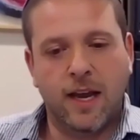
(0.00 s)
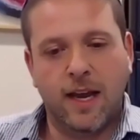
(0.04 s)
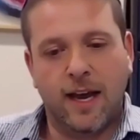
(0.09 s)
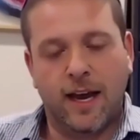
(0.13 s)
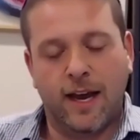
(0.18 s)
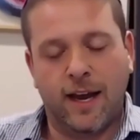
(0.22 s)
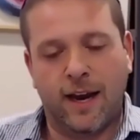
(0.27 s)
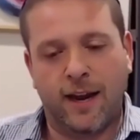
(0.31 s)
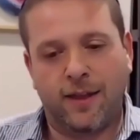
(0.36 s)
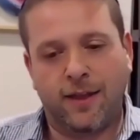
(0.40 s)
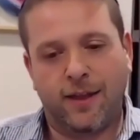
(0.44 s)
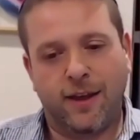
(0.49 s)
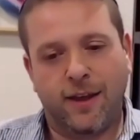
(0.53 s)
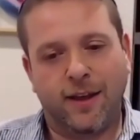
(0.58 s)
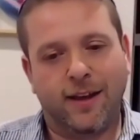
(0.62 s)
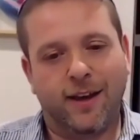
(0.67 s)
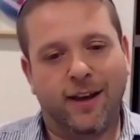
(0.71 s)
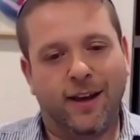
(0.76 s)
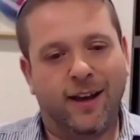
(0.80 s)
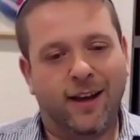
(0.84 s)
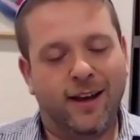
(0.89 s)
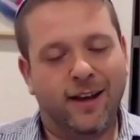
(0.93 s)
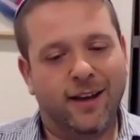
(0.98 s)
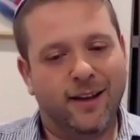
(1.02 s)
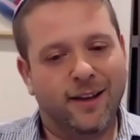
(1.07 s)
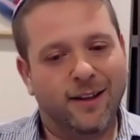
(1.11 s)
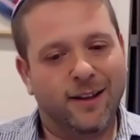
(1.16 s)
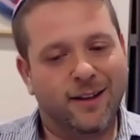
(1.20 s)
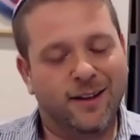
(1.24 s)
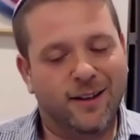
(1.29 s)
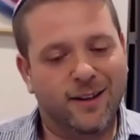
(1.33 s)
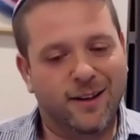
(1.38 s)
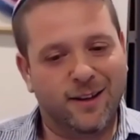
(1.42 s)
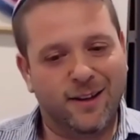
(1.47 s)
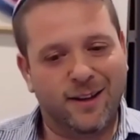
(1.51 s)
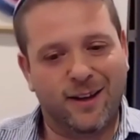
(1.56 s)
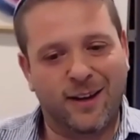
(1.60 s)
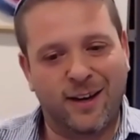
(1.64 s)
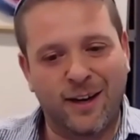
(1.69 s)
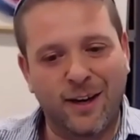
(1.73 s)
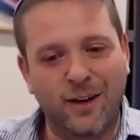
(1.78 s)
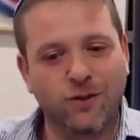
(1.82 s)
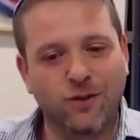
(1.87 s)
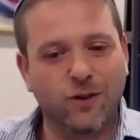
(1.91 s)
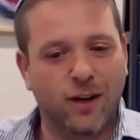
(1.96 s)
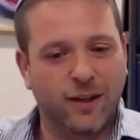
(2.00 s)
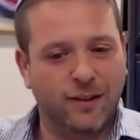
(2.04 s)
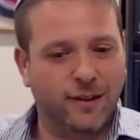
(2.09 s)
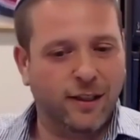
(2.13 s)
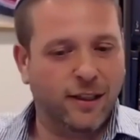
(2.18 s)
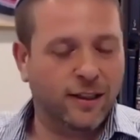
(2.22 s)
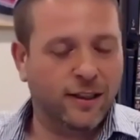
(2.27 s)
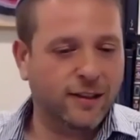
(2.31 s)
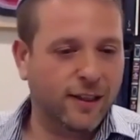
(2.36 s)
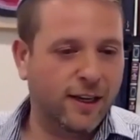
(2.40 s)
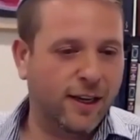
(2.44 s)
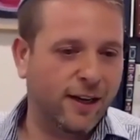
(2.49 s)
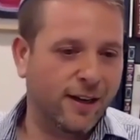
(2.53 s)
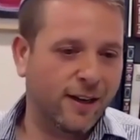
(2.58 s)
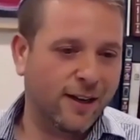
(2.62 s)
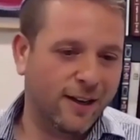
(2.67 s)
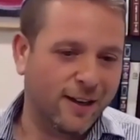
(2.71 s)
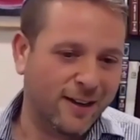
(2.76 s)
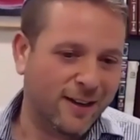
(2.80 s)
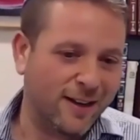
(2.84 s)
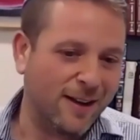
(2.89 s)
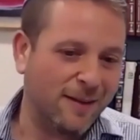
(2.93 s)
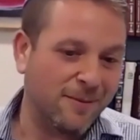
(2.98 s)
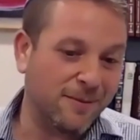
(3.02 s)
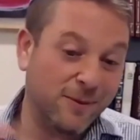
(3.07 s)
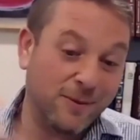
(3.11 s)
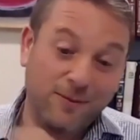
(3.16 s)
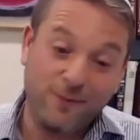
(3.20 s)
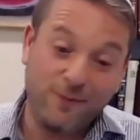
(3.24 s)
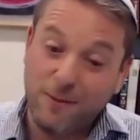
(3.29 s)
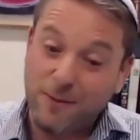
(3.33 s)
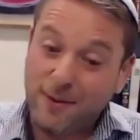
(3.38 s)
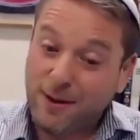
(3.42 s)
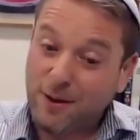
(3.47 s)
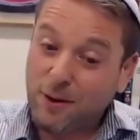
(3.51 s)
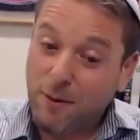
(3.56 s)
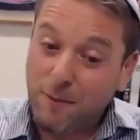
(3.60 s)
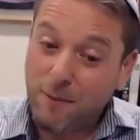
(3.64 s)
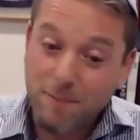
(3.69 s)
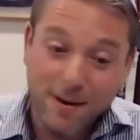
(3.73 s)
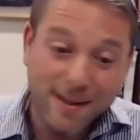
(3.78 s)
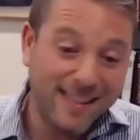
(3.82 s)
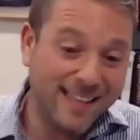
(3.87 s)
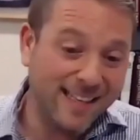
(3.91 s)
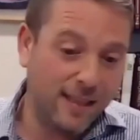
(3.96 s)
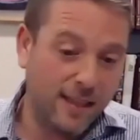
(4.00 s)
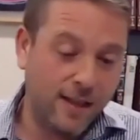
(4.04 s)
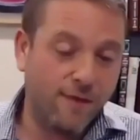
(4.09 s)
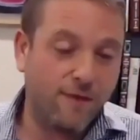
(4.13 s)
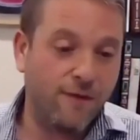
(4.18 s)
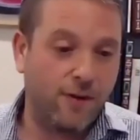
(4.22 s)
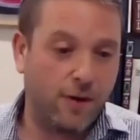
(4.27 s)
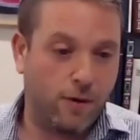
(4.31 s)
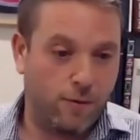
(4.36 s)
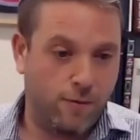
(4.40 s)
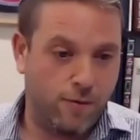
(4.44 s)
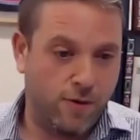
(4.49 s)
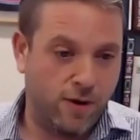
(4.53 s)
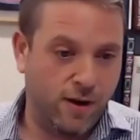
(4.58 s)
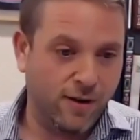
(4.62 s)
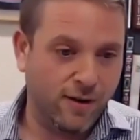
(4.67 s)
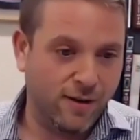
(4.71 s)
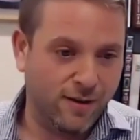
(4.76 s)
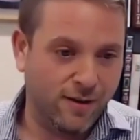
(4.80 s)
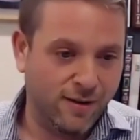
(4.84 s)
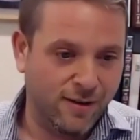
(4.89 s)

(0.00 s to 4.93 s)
And I think an interesting thing comes from a completely different word